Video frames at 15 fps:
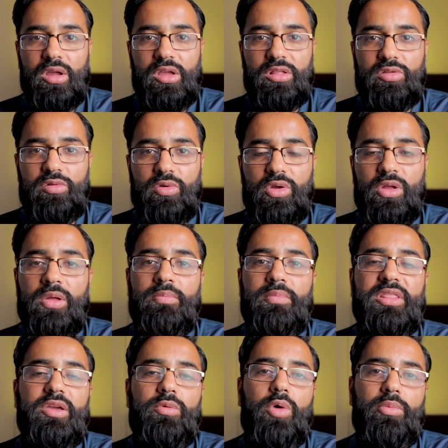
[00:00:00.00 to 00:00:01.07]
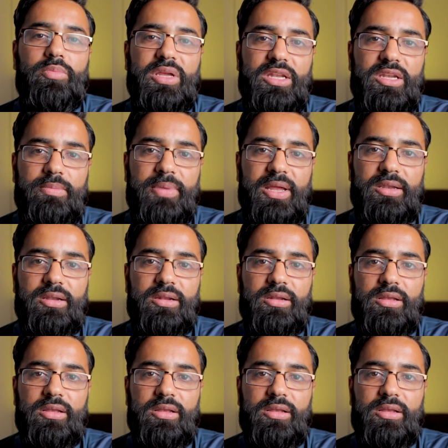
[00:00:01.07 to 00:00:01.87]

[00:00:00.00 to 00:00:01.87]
going through, but they won't be independent.